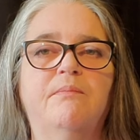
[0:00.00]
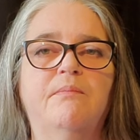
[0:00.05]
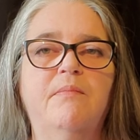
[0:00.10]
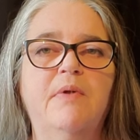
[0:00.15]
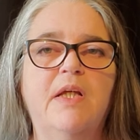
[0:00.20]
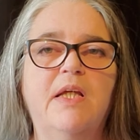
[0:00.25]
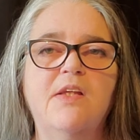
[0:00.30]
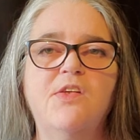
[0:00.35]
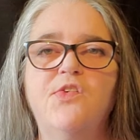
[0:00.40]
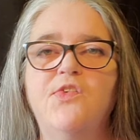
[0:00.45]

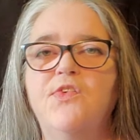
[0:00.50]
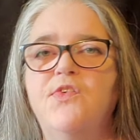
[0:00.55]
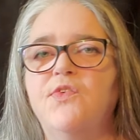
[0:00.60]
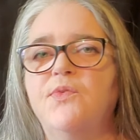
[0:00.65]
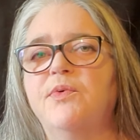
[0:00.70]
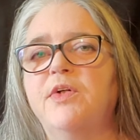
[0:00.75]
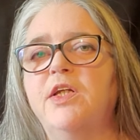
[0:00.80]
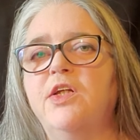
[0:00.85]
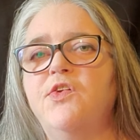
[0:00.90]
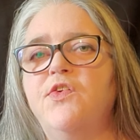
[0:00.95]
because
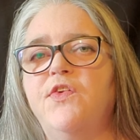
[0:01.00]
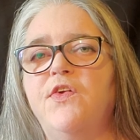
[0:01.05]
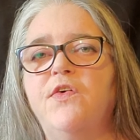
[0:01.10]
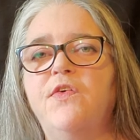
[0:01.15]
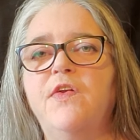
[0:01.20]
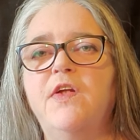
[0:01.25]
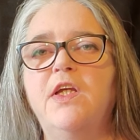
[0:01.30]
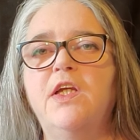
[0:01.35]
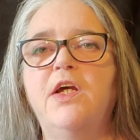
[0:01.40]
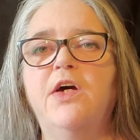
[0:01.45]
when you
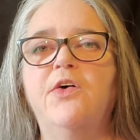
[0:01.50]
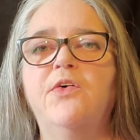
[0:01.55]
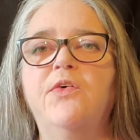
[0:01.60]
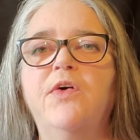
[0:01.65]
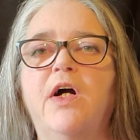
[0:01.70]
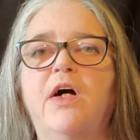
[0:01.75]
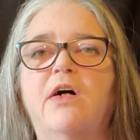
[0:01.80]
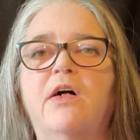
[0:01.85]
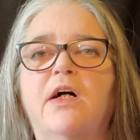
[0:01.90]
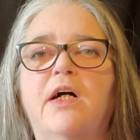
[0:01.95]
sew the
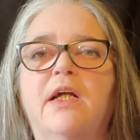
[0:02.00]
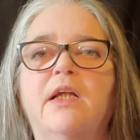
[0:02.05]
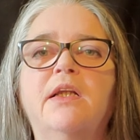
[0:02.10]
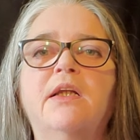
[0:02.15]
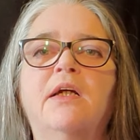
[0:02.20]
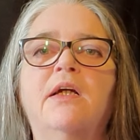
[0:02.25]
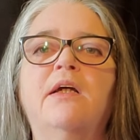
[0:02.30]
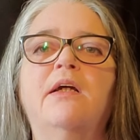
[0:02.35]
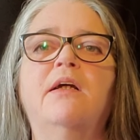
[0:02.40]
yoke on,